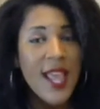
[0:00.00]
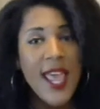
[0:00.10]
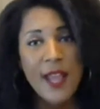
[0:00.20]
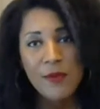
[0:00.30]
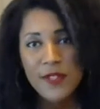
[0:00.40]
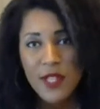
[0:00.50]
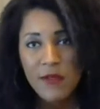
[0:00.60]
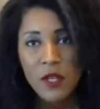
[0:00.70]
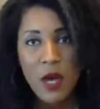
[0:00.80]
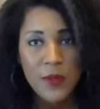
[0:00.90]
and
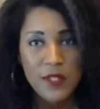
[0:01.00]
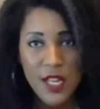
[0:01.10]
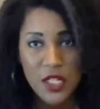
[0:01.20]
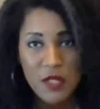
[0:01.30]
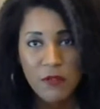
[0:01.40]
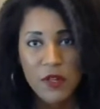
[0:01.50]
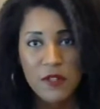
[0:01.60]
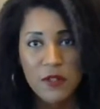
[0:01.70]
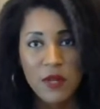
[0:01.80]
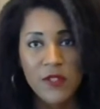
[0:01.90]
receiving compensation for your
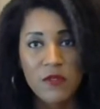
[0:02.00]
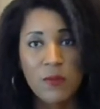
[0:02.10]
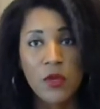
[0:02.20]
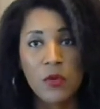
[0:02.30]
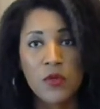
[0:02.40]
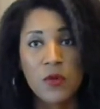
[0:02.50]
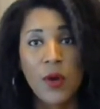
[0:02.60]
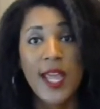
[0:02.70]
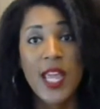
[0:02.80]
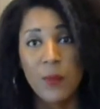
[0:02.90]
service from those who
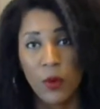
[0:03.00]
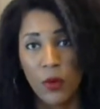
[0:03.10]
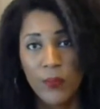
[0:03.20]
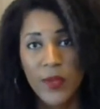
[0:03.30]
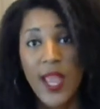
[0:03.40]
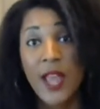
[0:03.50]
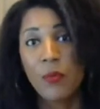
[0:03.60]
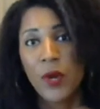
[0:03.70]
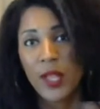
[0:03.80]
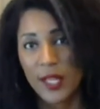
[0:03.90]
are able and
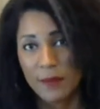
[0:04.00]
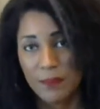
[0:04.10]
willing.